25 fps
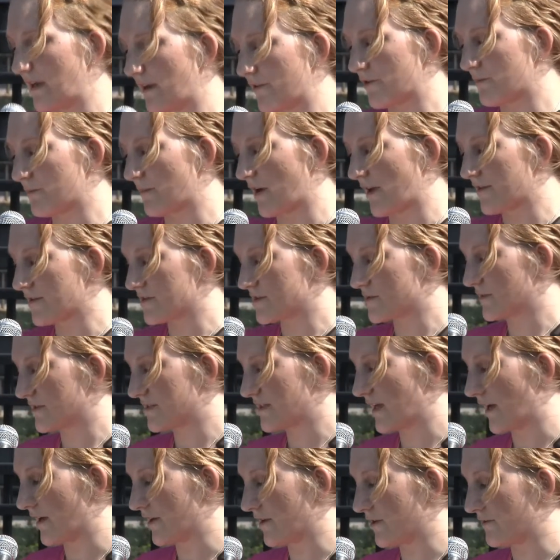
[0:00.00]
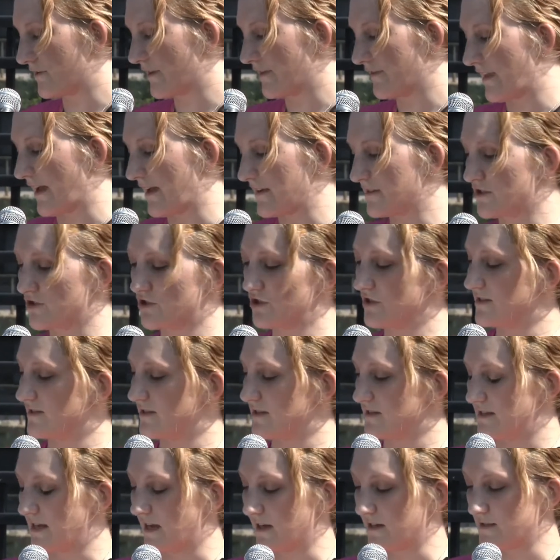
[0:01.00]
other mothers will tell you that that's just
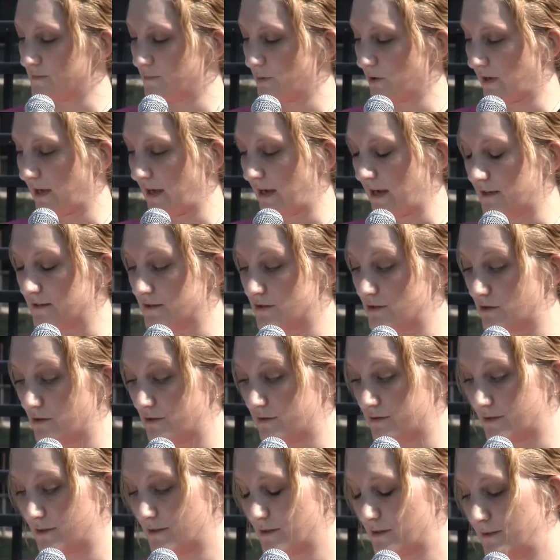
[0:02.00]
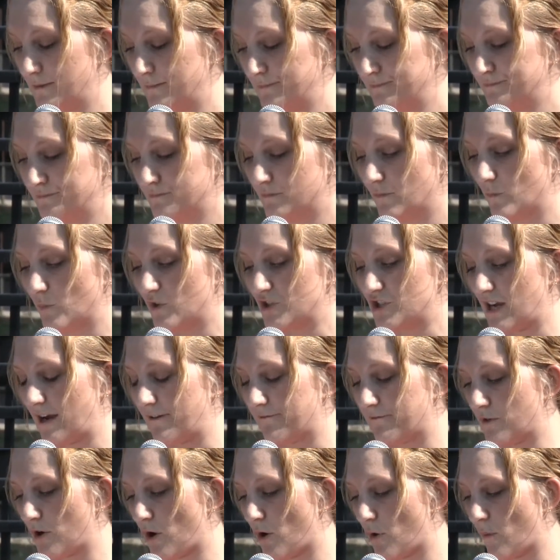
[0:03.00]
the textbook answers, which
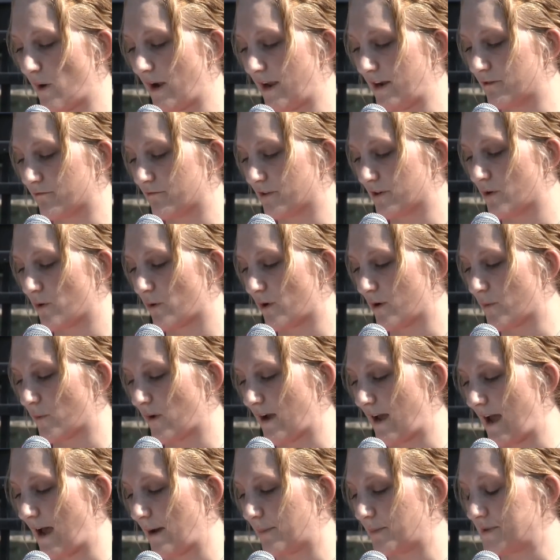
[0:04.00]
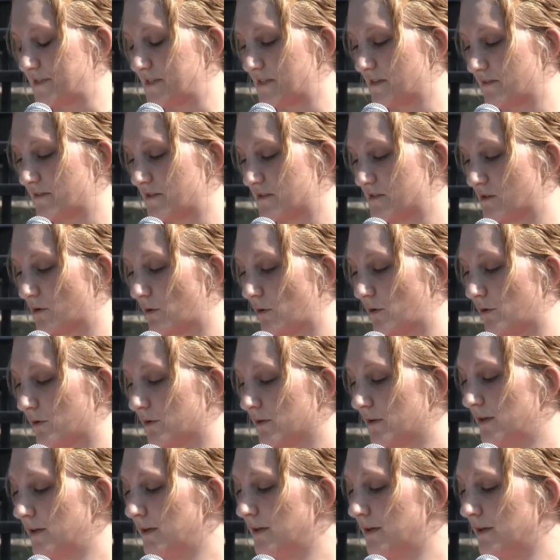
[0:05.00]
have no way to record what happens in the soul.